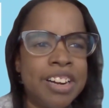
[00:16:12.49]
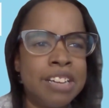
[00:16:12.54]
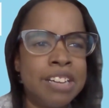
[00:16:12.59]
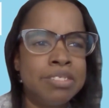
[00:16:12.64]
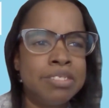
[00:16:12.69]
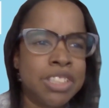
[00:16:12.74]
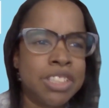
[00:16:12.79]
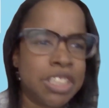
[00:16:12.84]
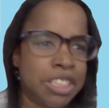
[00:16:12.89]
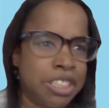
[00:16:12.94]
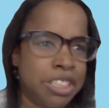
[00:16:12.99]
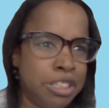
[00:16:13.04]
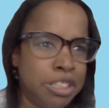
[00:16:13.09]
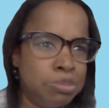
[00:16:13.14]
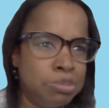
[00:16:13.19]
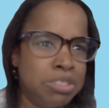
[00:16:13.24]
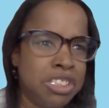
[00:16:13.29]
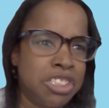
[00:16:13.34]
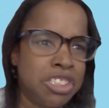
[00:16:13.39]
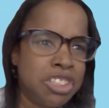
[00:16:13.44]
I was a
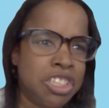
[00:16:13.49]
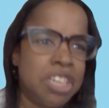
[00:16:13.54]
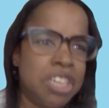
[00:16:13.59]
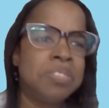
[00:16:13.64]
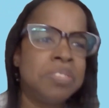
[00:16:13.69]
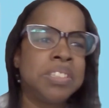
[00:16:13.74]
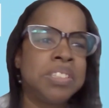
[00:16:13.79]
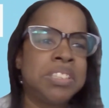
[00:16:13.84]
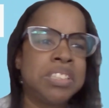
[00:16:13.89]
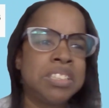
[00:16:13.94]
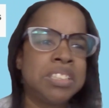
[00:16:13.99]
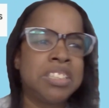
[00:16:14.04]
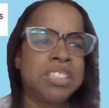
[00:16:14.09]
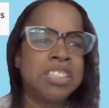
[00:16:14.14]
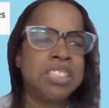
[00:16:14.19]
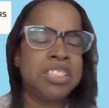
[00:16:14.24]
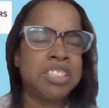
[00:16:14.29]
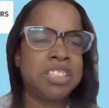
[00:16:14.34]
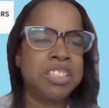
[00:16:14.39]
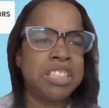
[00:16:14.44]
human service
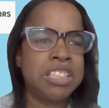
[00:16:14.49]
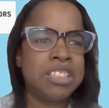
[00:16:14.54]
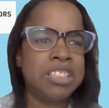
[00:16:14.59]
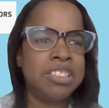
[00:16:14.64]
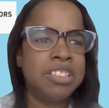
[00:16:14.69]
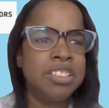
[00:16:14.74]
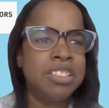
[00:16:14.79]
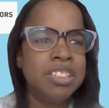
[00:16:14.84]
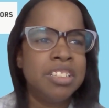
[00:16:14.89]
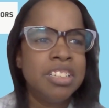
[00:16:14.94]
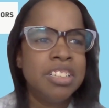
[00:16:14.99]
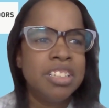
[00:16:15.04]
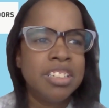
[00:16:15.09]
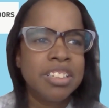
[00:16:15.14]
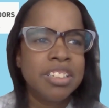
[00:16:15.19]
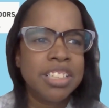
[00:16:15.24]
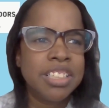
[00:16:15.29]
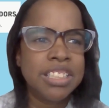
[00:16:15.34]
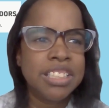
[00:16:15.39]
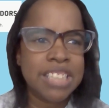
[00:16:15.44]
assistant
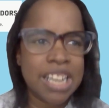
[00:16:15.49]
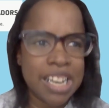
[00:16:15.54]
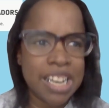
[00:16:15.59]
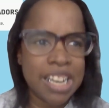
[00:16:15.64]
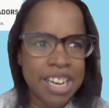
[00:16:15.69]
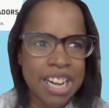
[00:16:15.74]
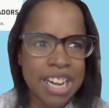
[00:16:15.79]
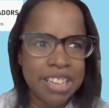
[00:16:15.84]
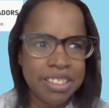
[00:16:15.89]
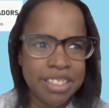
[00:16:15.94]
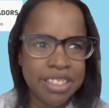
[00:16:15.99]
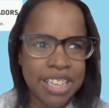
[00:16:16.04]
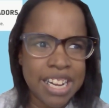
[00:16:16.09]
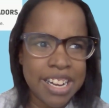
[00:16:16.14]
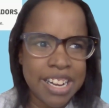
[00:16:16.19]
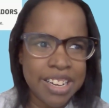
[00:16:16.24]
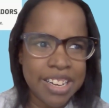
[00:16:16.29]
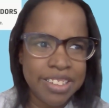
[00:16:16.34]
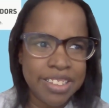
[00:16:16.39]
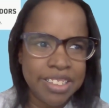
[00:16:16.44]
because I got
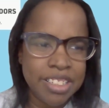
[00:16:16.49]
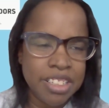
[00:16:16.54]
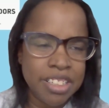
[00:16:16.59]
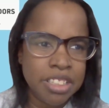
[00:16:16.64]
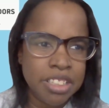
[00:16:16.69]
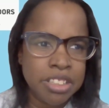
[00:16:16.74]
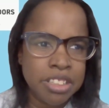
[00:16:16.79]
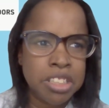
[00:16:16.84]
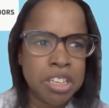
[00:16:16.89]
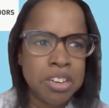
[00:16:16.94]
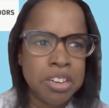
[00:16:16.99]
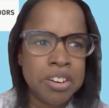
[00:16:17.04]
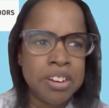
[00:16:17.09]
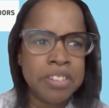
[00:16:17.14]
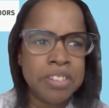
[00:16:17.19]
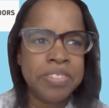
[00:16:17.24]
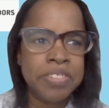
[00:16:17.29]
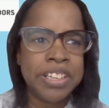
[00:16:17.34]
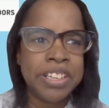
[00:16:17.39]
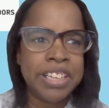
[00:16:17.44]
that
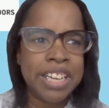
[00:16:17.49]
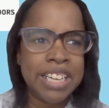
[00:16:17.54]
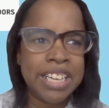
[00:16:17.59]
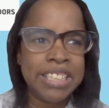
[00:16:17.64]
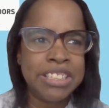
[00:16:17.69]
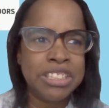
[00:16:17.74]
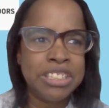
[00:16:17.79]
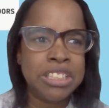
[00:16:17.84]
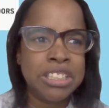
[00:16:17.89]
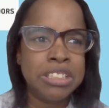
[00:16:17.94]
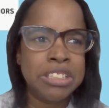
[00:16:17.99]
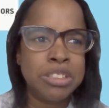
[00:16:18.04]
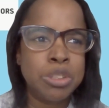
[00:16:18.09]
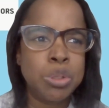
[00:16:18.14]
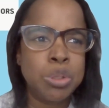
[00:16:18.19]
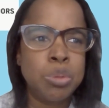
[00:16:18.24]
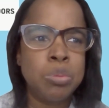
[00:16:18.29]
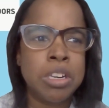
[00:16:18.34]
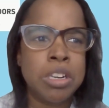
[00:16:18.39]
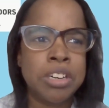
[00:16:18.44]
certification
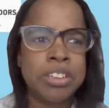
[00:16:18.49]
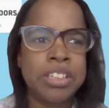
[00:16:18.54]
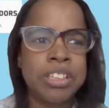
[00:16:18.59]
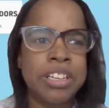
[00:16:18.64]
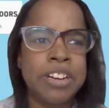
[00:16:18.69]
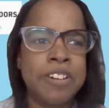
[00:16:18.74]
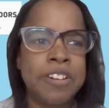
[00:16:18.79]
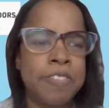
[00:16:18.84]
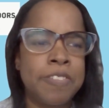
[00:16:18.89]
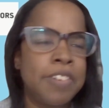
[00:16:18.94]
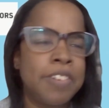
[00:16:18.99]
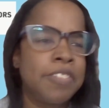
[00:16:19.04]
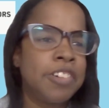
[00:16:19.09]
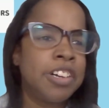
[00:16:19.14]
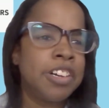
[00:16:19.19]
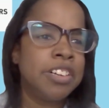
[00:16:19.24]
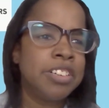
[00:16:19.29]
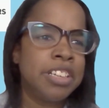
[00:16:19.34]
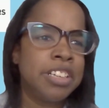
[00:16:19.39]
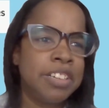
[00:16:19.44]
to work there from
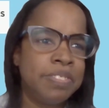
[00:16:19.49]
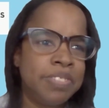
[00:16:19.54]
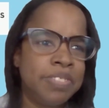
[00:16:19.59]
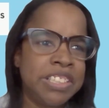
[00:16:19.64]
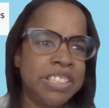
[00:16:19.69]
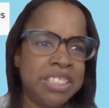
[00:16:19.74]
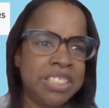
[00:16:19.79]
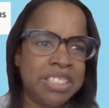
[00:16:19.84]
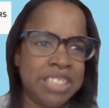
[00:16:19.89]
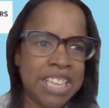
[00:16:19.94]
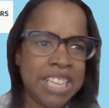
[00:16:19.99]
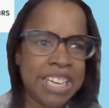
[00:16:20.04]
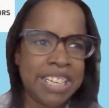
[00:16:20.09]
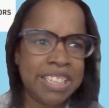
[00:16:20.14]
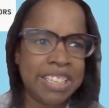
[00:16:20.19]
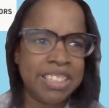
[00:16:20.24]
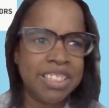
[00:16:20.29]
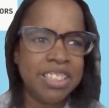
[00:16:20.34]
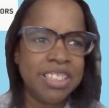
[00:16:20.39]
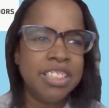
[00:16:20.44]
Columbus
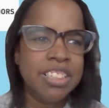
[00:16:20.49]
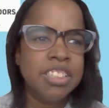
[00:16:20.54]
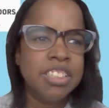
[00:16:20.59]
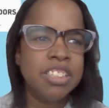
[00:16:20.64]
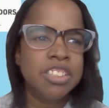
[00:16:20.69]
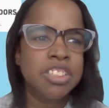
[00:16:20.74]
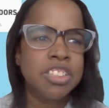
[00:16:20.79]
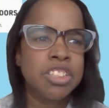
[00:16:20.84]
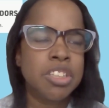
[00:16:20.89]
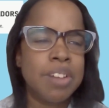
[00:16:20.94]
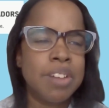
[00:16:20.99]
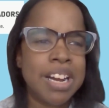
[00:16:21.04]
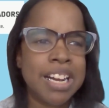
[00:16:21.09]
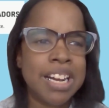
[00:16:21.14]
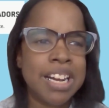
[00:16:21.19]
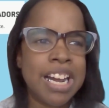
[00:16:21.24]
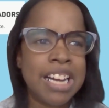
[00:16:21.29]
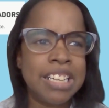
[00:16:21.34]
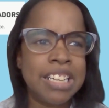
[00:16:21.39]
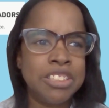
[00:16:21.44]
State. So I
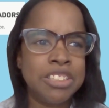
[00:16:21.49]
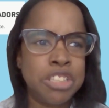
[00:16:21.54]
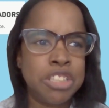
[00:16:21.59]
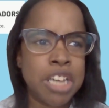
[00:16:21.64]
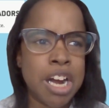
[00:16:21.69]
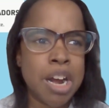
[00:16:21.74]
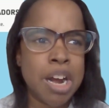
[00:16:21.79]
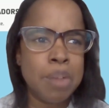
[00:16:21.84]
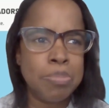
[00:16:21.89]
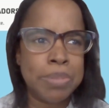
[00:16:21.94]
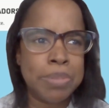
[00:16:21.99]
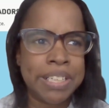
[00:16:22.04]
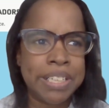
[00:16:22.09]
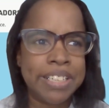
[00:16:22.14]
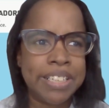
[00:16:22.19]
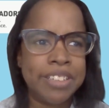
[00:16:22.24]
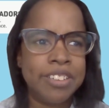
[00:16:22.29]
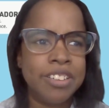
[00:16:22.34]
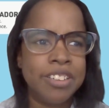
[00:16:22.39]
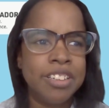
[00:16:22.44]
got a job
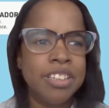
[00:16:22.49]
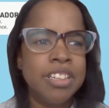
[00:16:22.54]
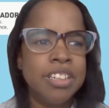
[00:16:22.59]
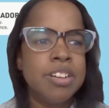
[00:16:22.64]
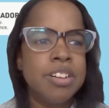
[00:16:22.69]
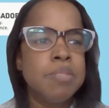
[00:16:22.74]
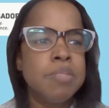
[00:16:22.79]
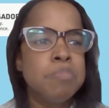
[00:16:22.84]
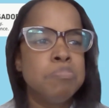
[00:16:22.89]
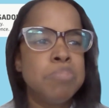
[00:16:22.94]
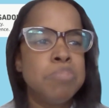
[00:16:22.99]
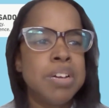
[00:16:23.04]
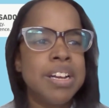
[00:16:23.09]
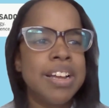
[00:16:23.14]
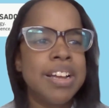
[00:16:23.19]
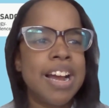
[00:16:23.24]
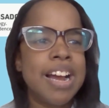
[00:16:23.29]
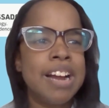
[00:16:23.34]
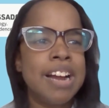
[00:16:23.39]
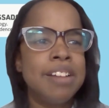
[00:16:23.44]
there.
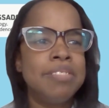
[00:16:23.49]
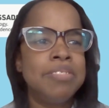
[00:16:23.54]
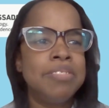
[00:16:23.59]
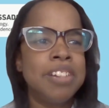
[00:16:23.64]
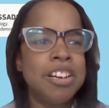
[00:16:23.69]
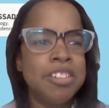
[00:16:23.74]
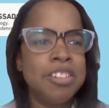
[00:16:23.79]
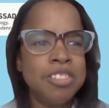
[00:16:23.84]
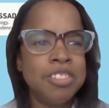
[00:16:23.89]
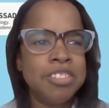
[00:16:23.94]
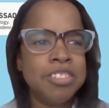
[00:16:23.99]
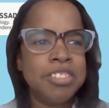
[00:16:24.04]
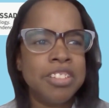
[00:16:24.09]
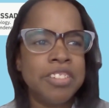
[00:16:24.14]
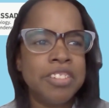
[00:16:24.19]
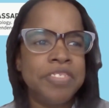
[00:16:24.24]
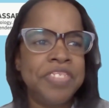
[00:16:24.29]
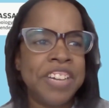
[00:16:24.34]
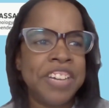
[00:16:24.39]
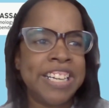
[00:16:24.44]
But I rode on
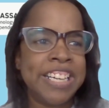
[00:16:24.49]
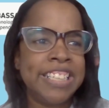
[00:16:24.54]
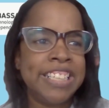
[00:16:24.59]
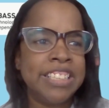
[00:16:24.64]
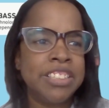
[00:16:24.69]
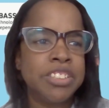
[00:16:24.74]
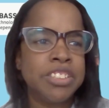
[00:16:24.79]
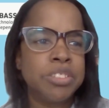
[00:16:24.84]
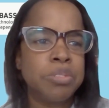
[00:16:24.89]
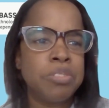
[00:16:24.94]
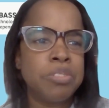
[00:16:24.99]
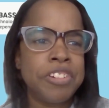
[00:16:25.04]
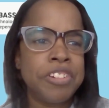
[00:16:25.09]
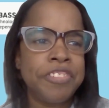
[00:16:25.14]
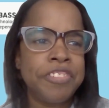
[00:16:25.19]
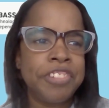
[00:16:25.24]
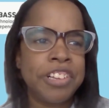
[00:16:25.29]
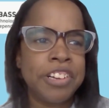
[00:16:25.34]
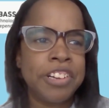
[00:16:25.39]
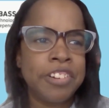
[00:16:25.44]
the vans with
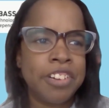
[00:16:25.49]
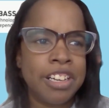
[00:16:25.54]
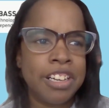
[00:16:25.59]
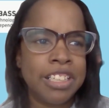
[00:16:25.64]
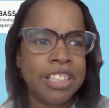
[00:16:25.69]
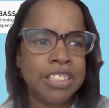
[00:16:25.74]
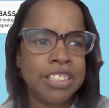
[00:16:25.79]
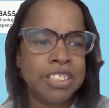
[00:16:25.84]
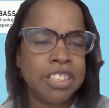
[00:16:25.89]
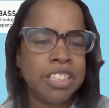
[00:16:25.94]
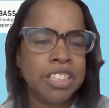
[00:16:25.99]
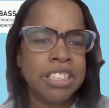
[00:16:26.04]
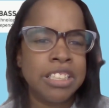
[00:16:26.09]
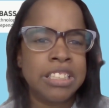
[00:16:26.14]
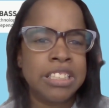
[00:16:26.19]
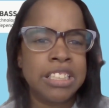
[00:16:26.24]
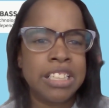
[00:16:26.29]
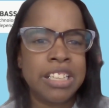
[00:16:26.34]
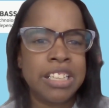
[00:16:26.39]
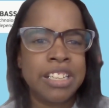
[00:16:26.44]
the clients
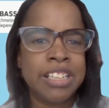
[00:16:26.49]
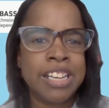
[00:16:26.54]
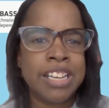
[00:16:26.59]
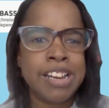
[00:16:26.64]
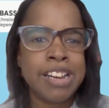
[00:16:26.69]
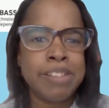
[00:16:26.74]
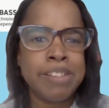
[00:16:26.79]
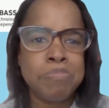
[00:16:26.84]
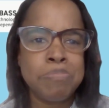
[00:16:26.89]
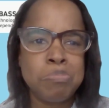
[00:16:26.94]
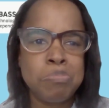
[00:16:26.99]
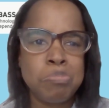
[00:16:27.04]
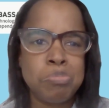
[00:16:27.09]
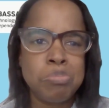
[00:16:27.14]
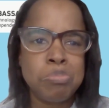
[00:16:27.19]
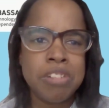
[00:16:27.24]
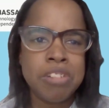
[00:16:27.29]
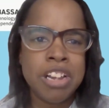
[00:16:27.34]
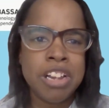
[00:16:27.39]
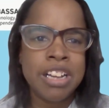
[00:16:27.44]
because they,
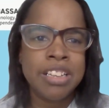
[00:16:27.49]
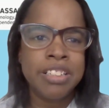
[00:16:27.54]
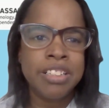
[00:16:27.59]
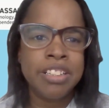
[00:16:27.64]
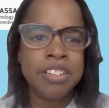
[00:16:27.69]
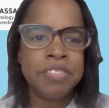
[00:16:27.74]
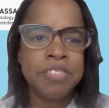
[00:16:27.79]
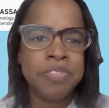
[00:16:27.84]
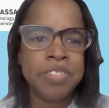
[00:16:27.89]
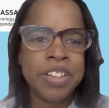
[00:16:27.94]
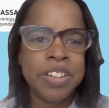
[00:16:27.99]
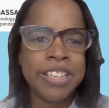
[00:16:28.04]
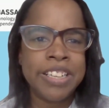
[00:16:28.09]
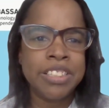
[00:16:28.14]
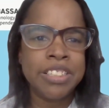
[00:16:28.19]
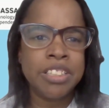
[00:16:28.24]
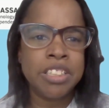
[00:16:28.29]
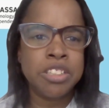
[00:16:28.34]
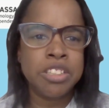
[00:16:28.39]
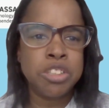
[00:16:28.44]
the
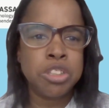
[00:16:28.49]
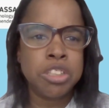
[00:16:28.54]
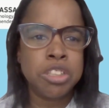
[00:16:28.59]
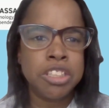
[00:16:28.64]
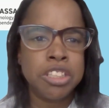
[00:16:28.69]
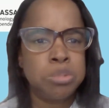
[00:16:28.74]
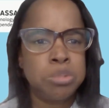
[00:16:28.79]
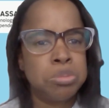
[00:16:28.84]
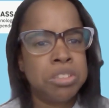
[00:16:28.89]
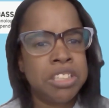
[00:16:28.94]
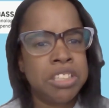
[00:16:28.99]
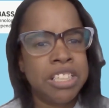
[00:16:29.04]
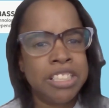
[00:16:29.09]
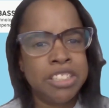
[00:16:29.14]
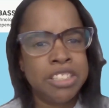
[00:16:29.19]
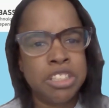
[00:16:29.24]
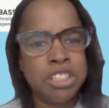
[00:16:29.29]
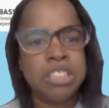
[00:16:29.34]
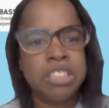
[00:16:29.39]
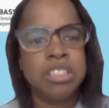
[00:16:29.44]
van, the
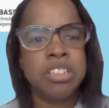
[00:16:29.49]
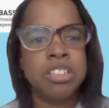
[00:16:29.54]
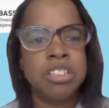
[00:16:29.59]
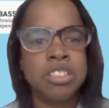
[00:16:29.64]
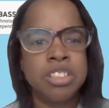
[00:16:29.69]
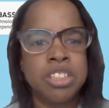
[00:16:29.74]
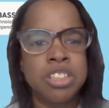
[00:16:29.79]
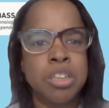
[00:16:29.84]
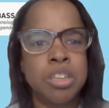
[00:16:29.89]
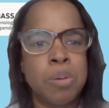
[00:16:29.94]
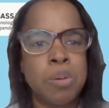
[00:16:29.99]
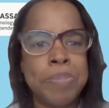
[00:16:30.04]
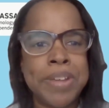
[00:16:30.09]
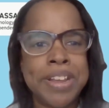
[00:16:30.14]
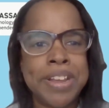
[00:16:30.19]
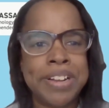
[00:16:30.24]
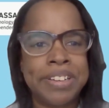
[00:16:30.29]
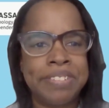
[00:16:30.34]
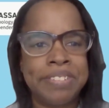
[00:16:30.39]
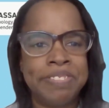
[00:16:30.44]
transportation also
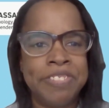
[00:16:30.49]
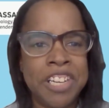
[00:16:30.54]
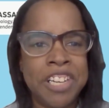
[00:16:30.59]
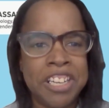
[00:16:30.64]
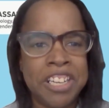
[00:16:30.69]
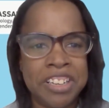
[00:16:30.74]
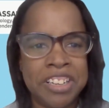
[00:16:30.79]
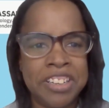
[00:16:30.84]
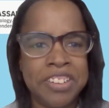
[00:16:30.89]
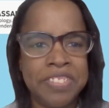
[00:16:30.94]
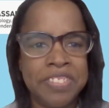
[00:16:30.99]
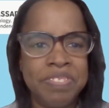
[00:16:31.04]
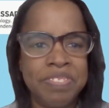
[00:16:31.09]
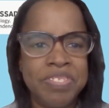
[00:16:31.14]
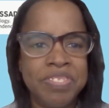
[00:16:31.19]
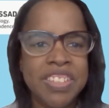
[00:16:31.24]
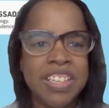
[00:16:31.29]
picked me up.